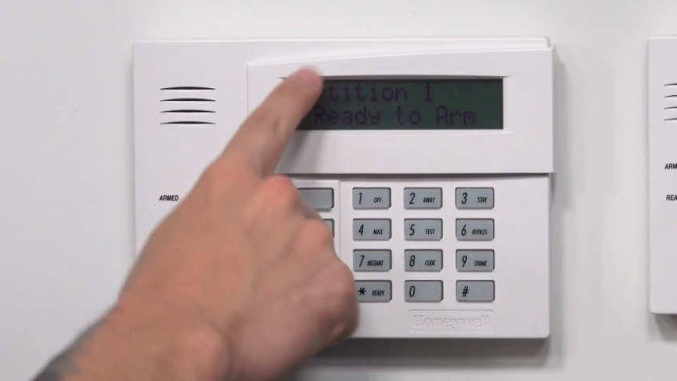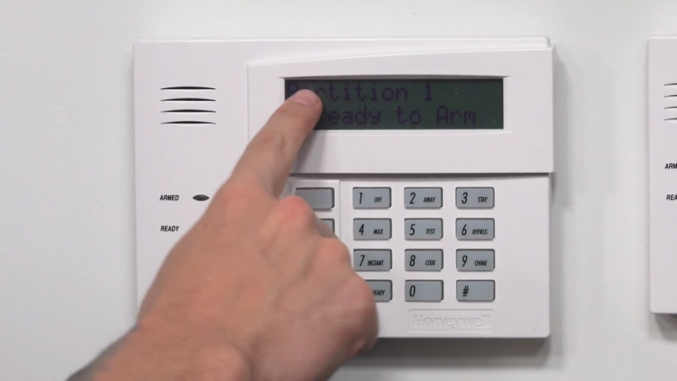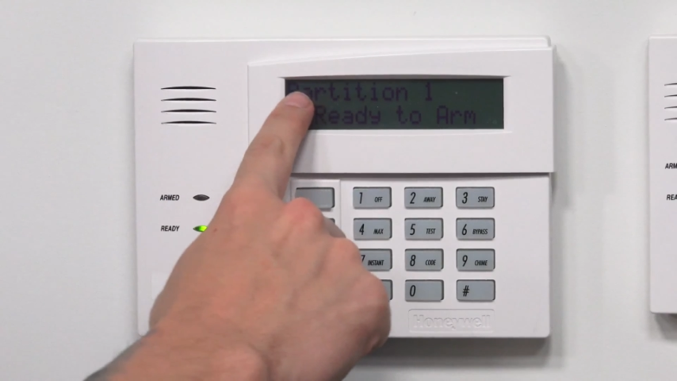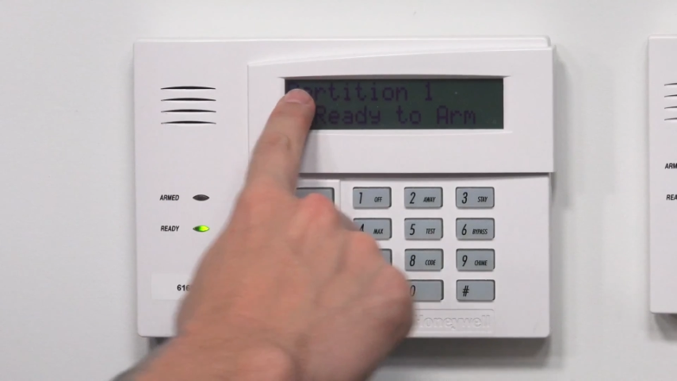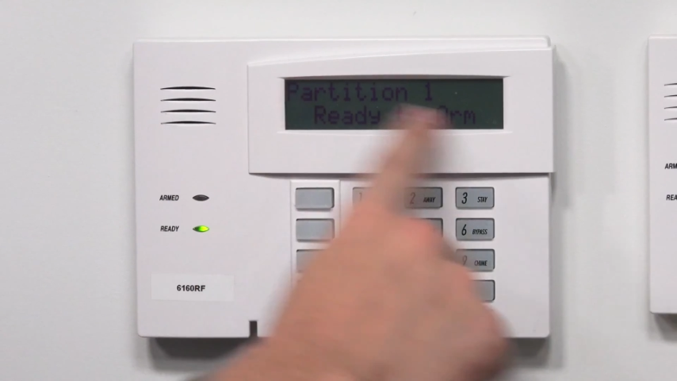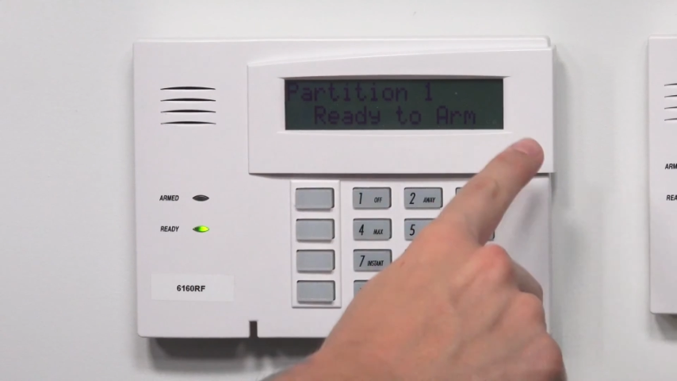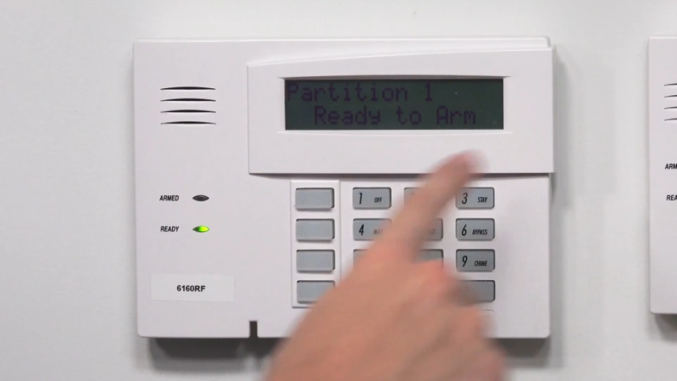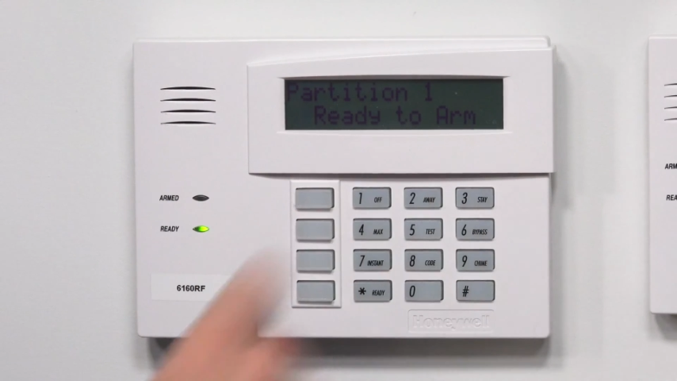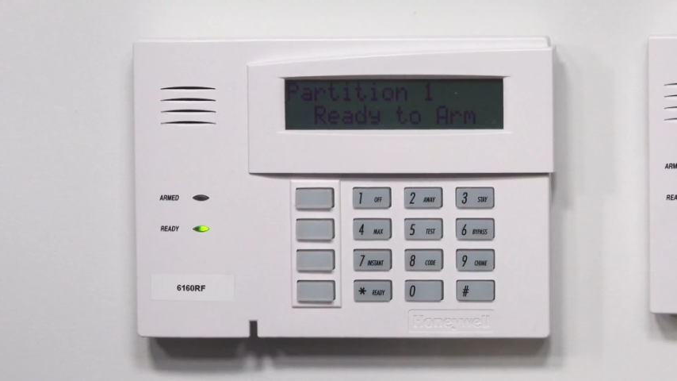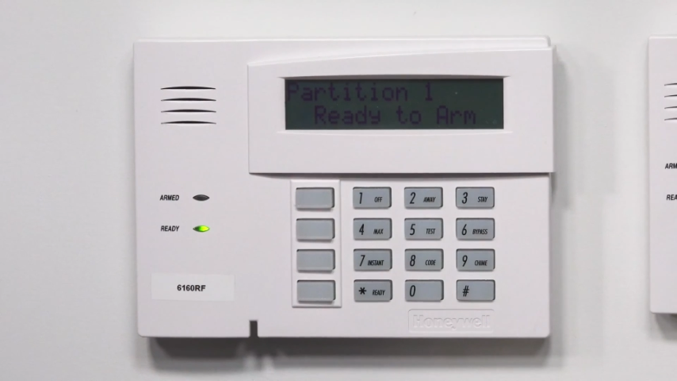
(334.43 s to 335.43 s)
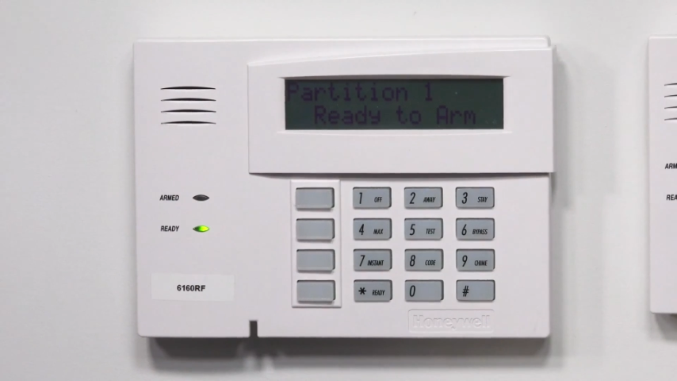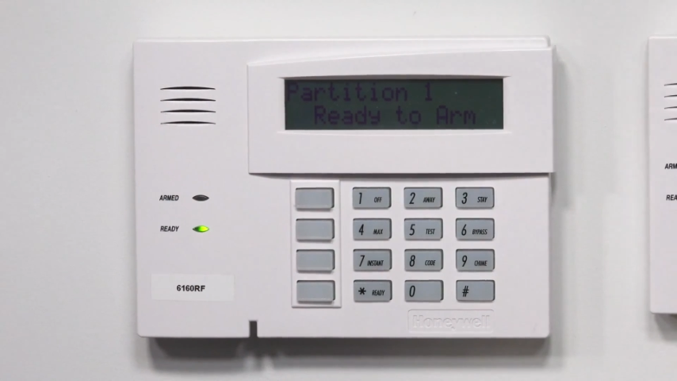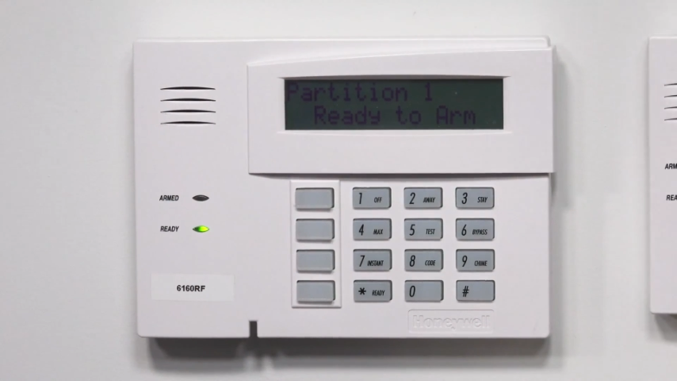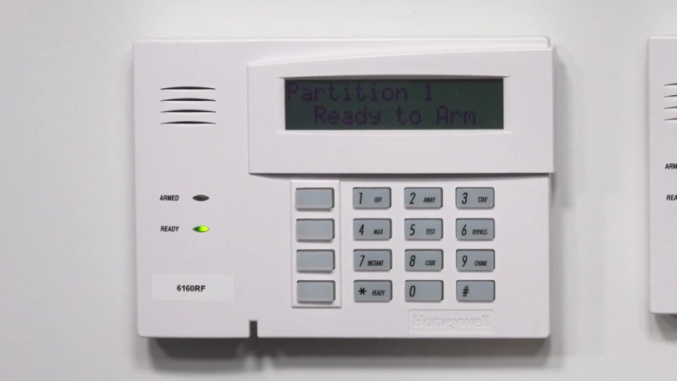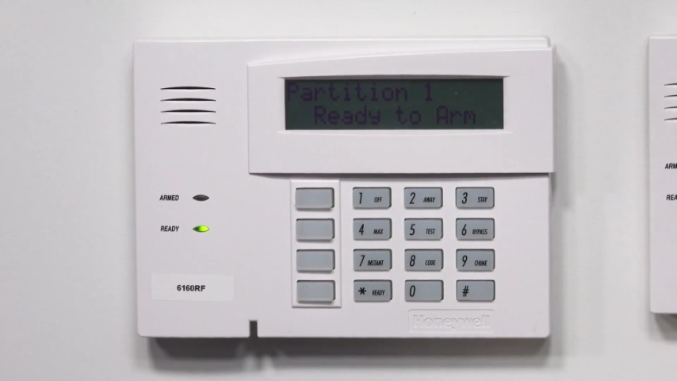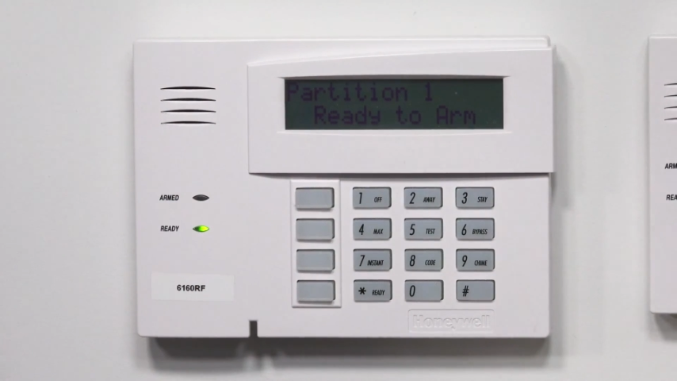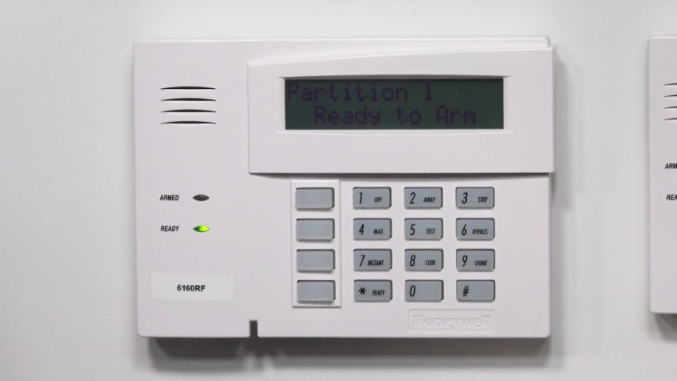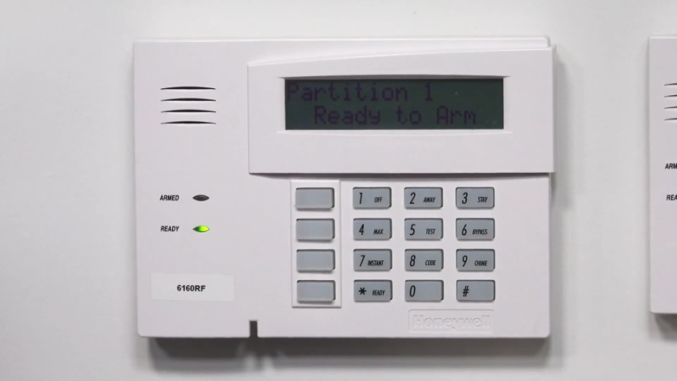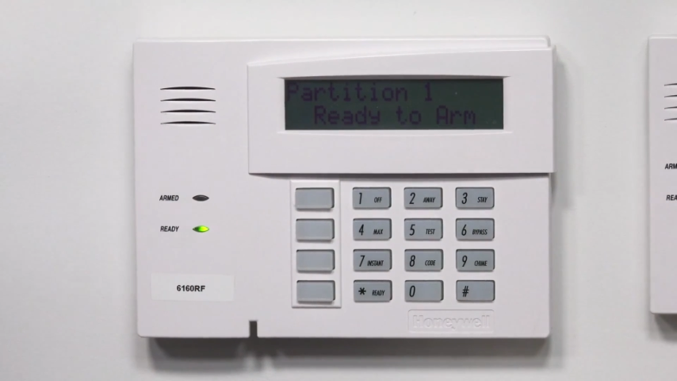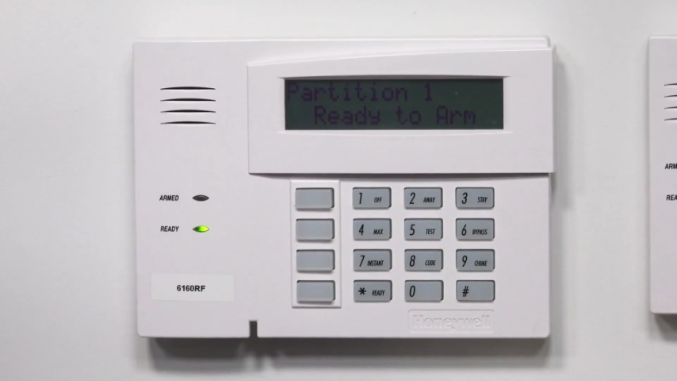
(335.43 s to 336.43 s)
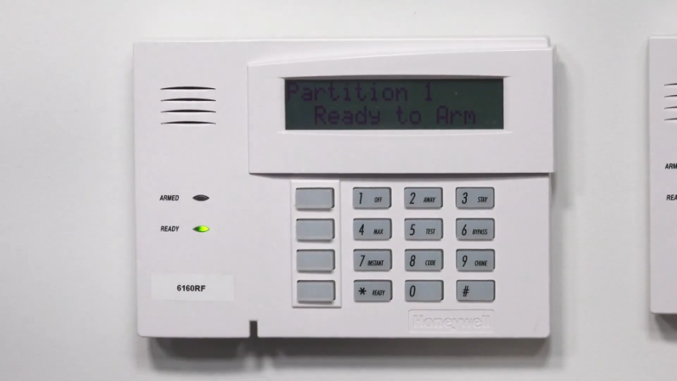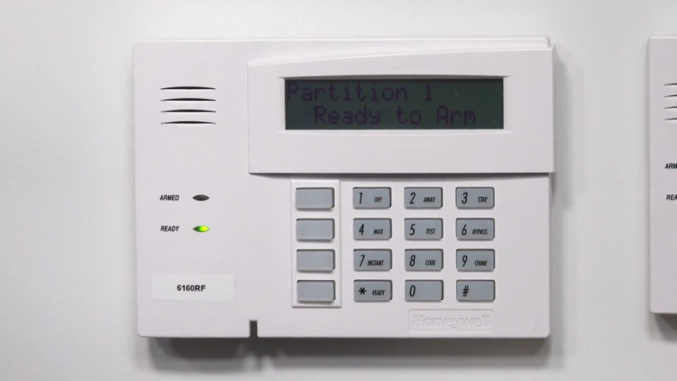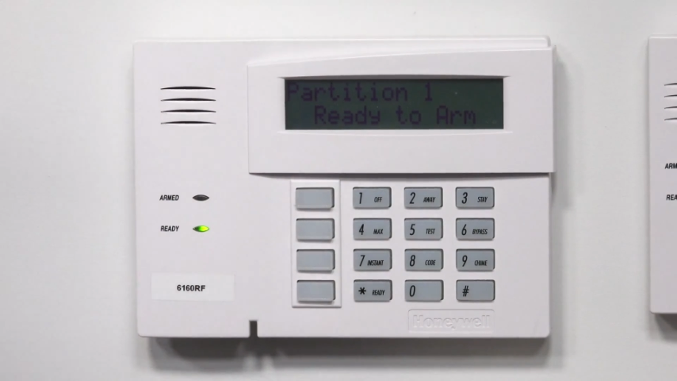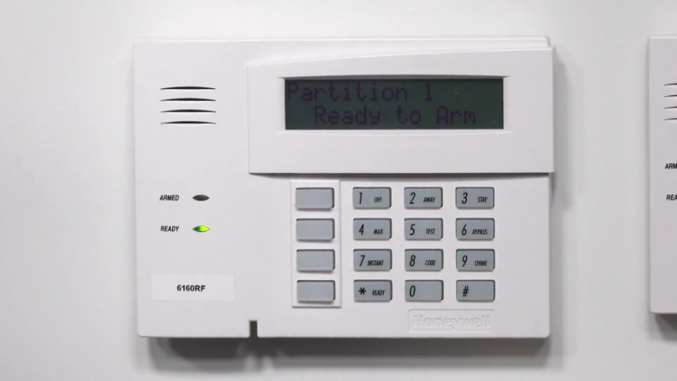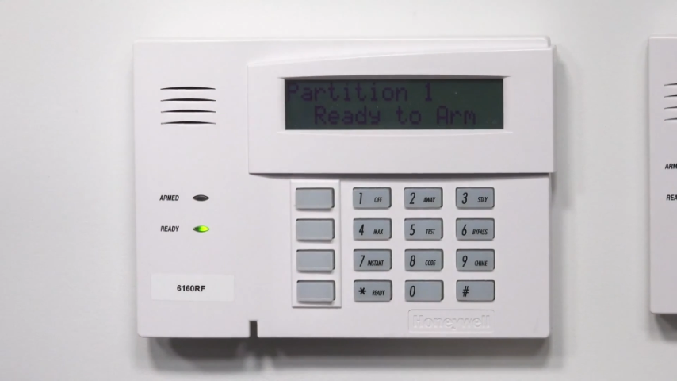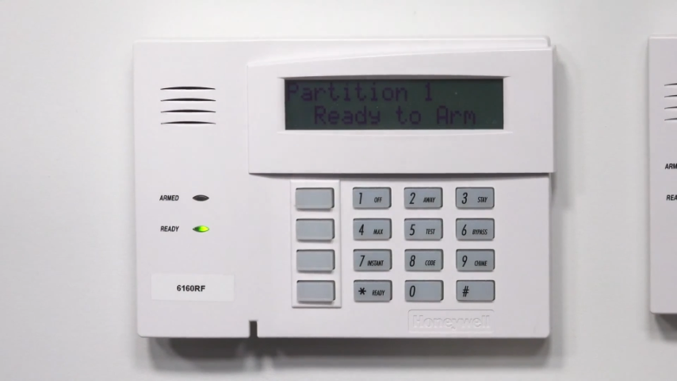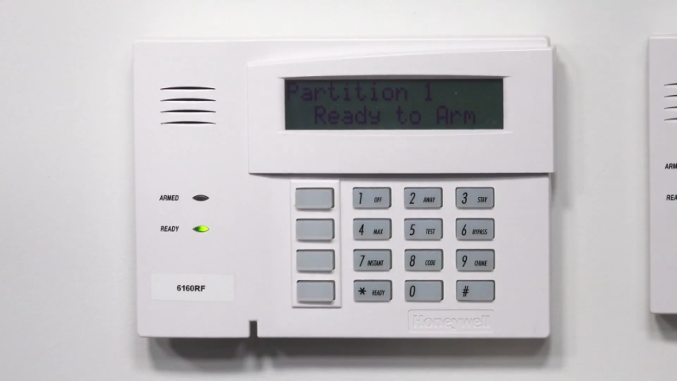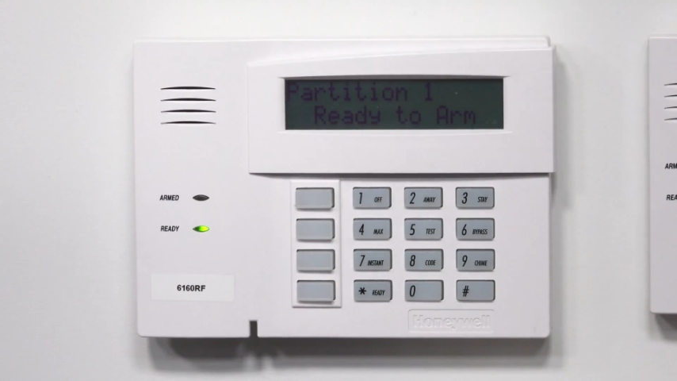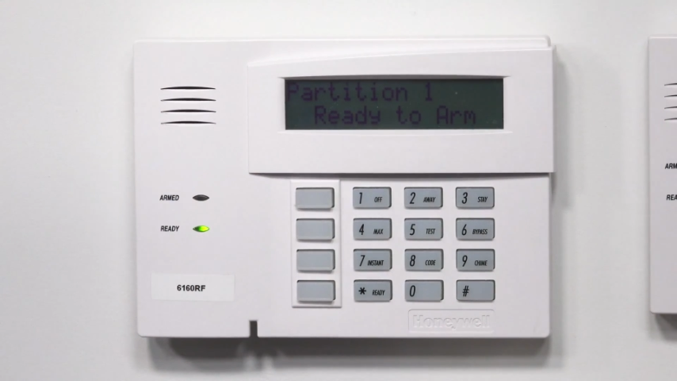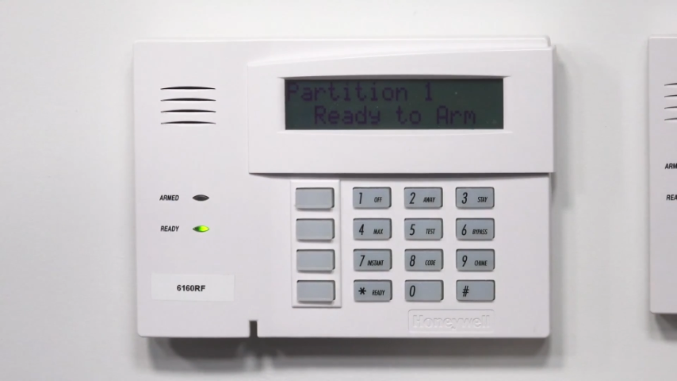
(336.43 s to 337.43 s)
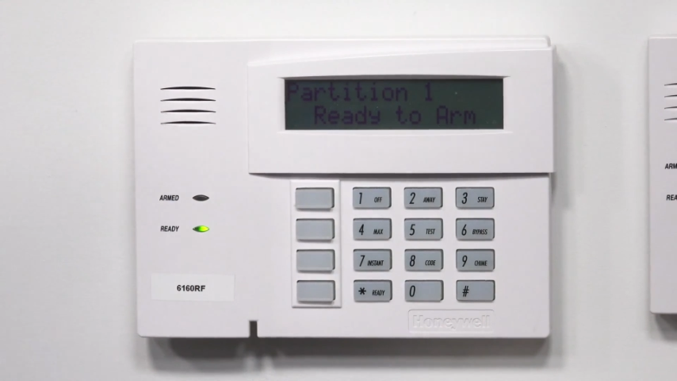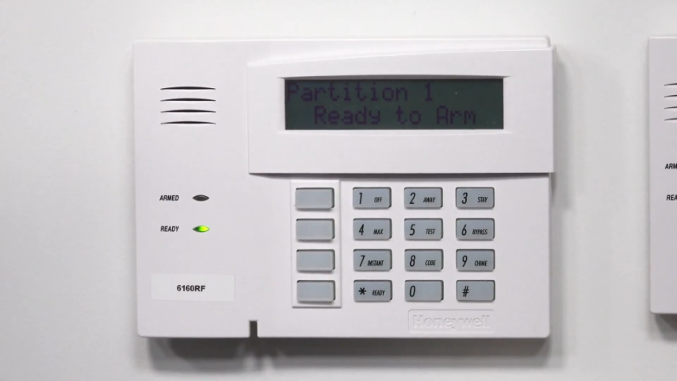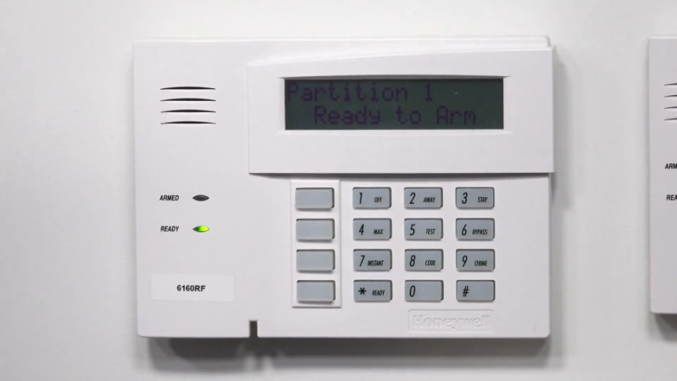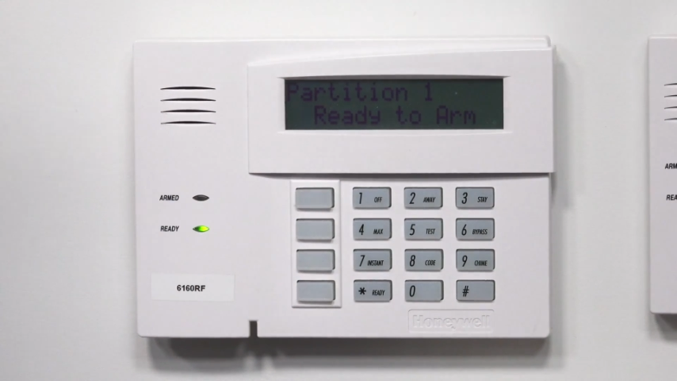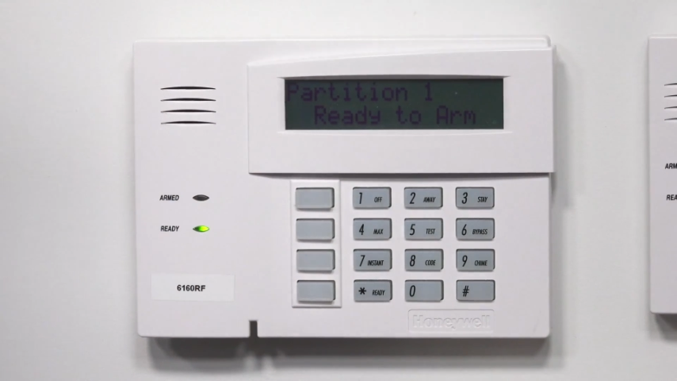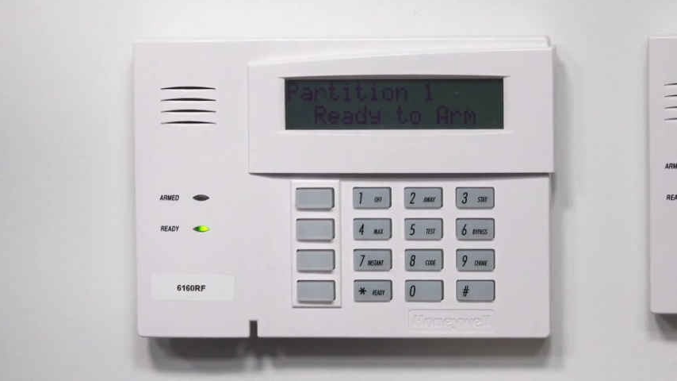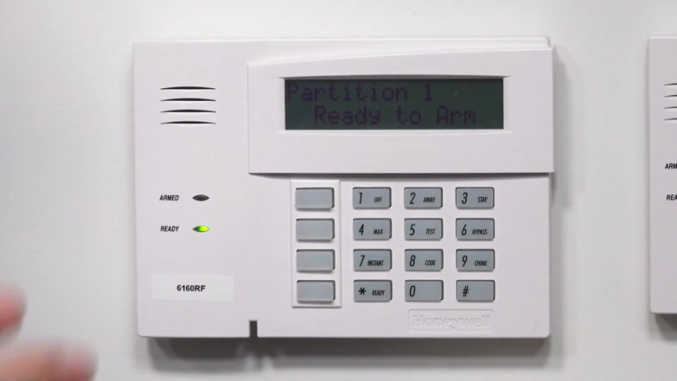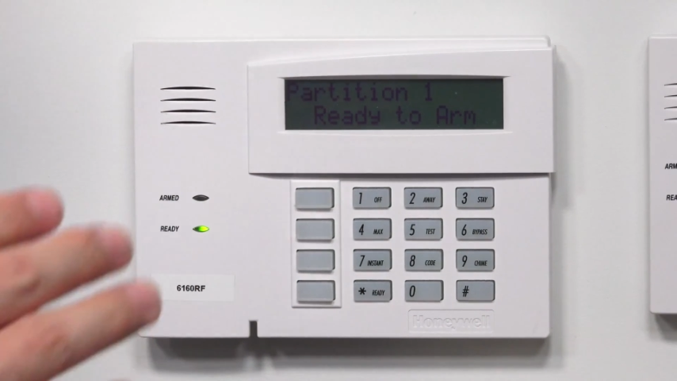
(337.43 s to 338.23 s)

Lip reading: (no speaker visible)